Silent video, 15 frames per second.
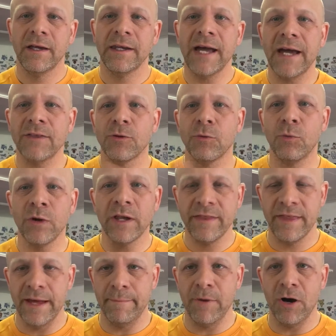Neither one
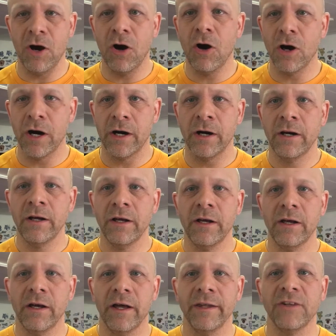of them are,
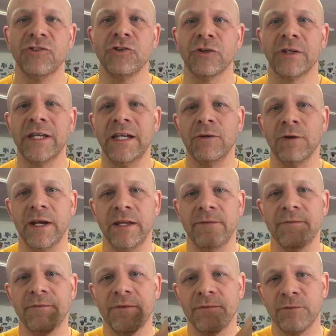unless you're getting ready
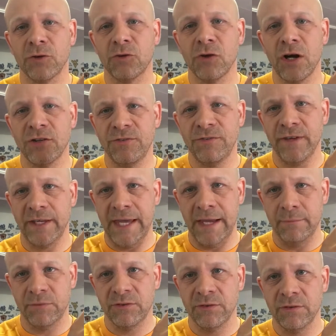for CrossFit
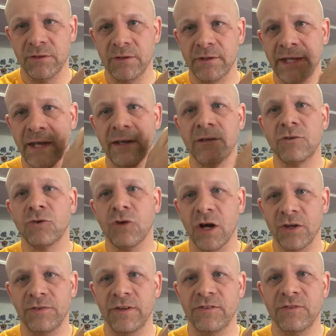Games. Then
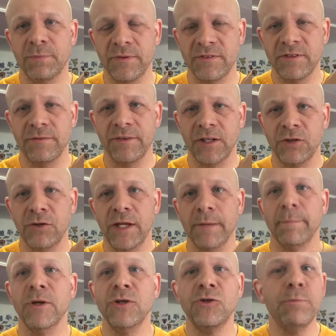CrossFit's specific and
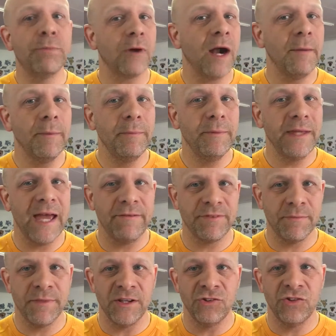unique. But you probably have
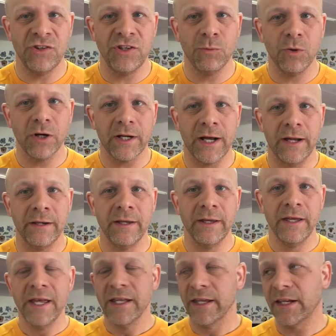some things you need to work on.
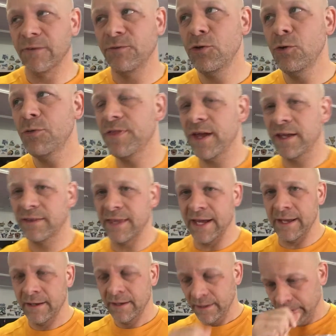Like if you think
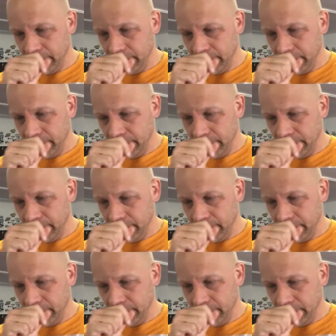that